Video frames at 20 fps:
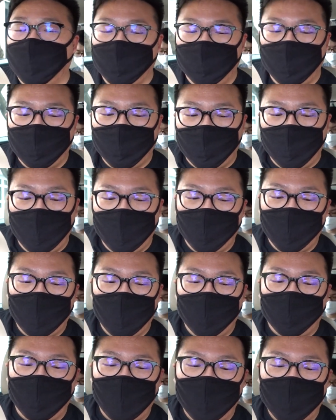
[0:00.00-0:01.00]
would be really,
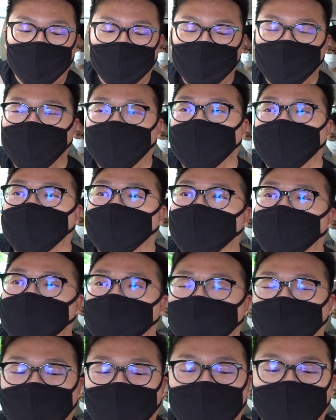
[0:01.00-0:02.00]
really painful and
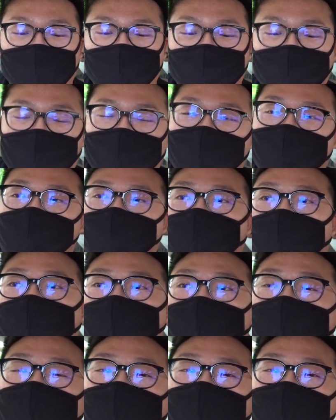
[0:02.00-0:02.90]
really hard to get the shiny.